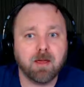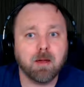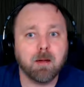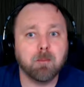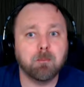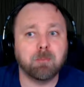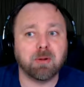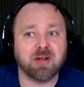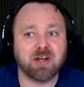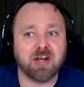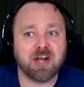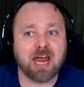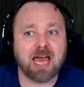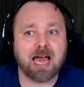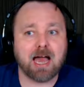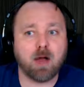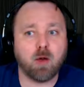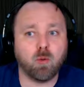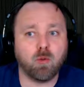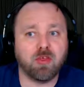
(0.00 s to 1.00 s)
But
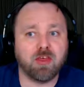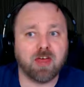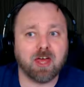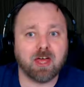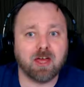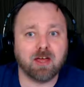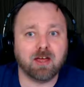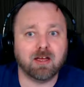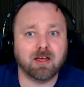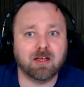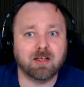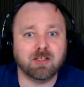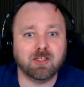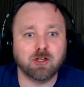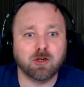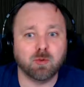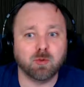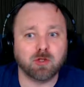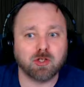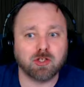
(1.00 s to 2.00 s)
now that,
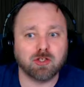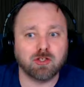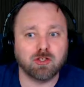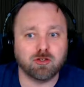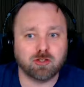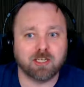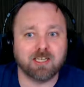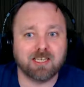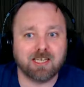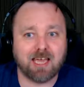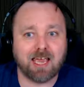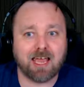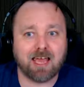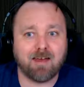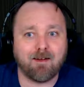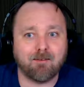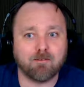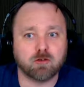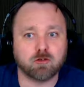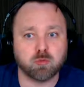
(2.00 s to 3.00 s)
you can
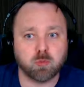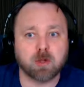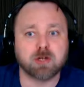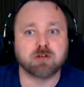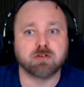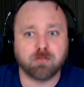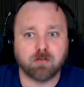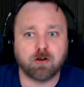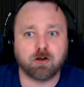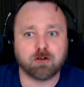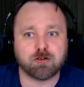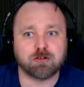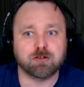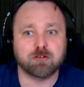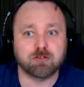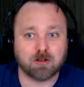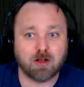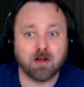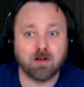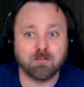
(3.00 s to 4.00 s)
get Switch
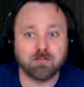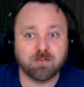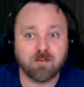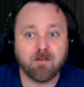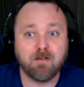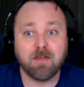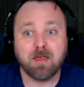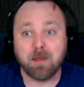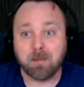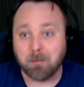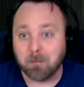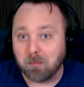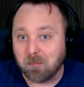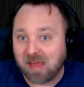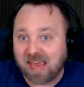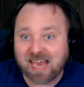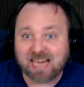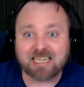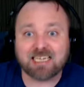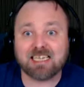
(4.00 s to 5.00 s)
versions of
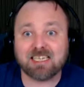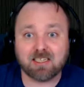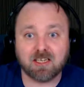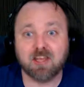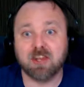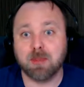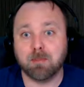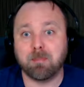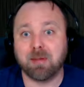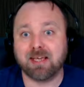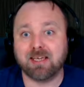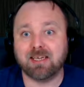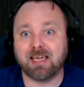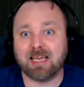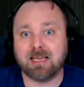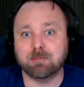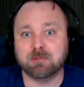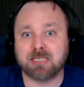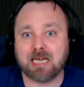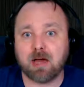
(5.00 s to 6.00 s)
many of the big
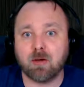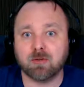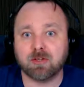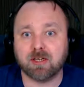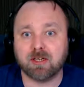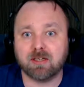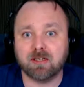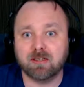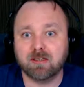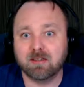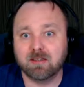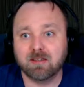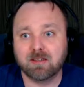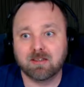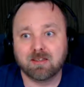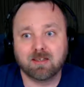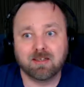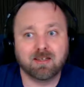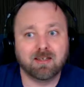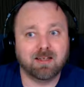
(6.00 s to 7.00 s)
games out there,
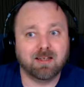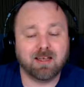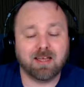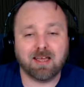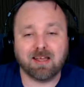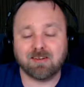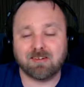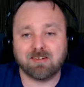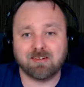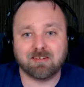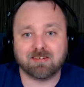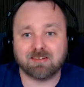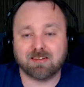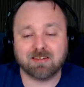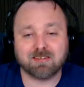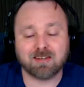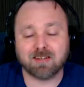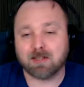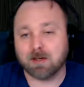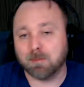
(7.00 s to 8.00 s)

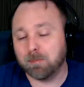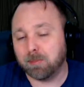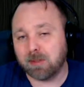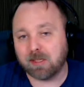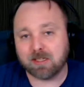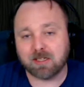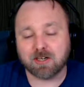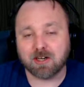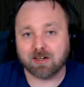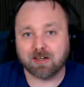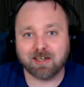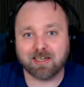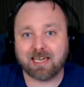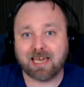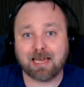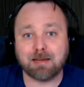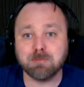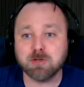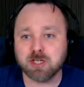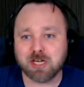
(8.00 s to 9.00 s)
it's a complete and utter
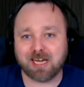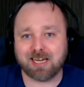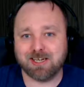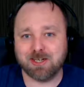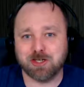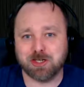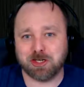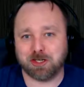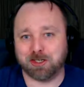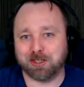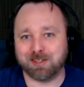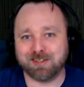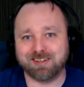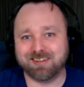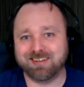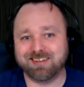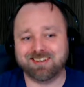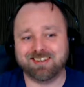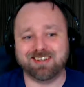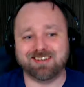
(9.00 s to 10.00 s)
game changer.
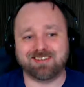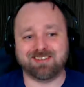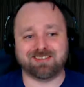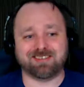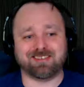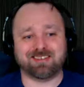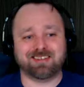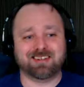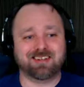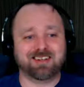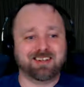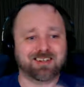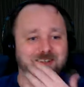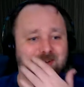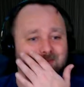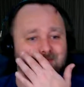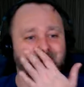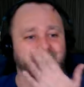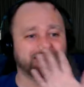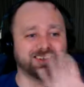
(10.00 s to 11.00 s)
It just...
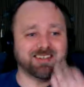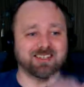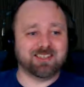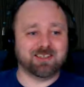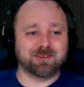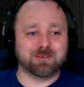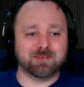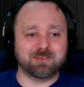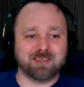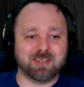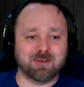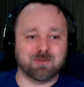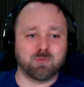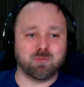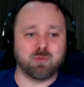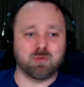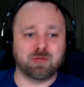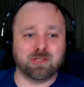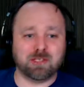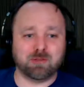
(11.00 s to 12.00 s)

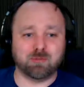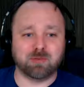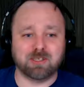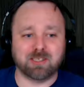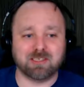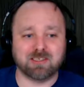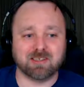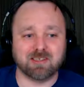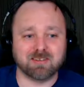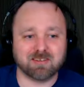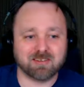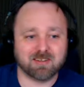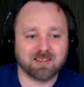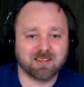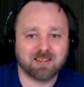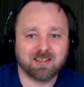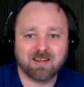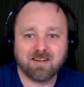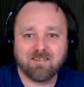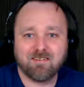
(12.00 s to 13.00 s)
it really, really does
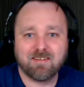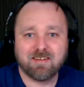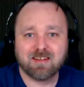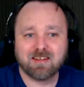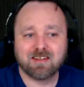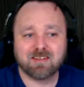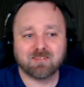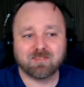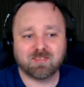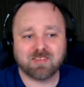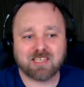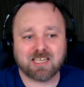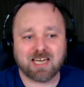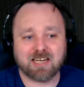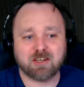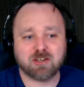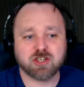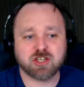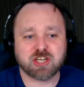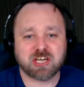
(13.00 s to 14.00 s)

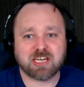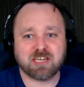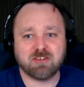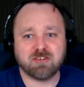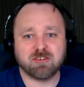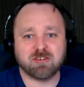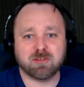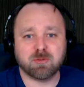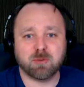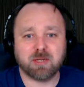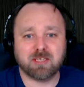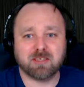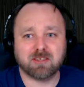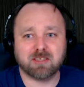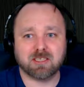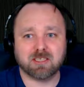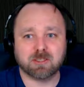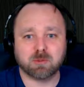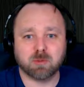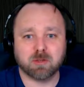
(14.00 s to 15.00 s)
kind of change the way
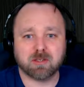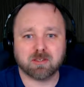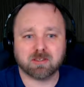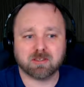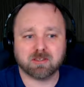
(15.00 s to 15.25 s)
things work.